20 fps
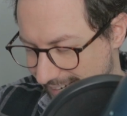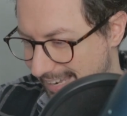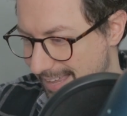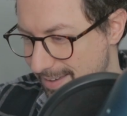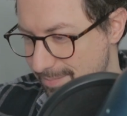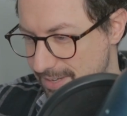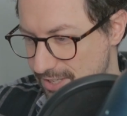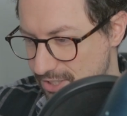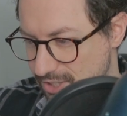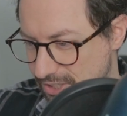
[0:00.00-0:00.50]

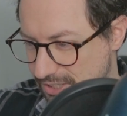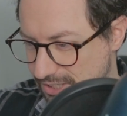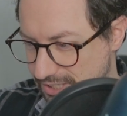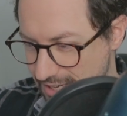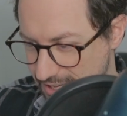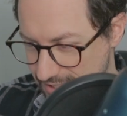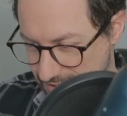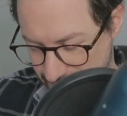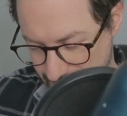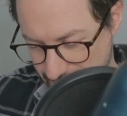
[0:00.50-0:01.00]
let me just
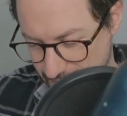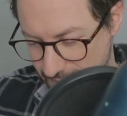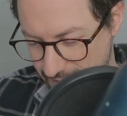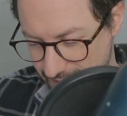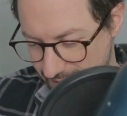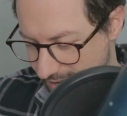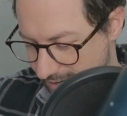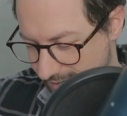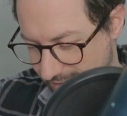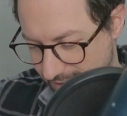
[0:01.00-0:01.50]
search for the
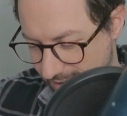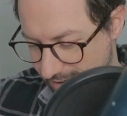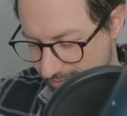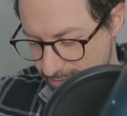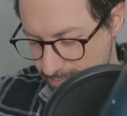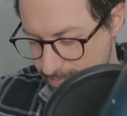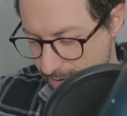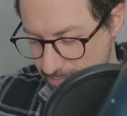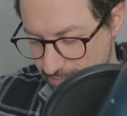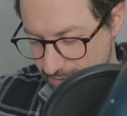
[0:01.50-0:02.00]
word. I
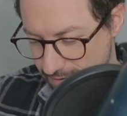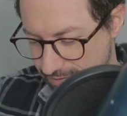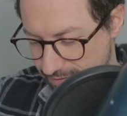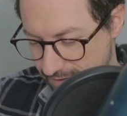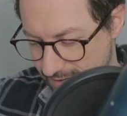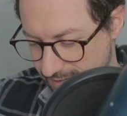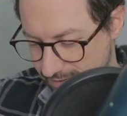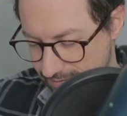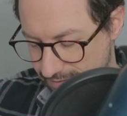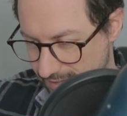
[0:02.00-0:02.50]
can't remember
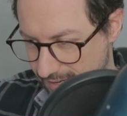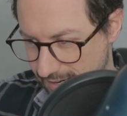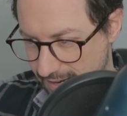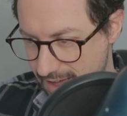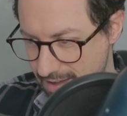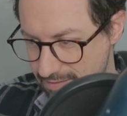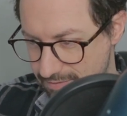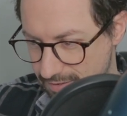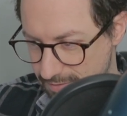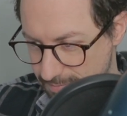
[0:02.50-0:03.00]
for for the
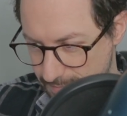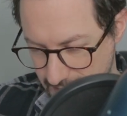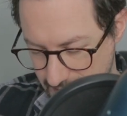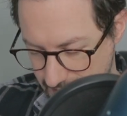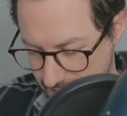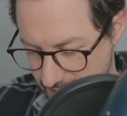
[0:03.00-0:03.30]
life of me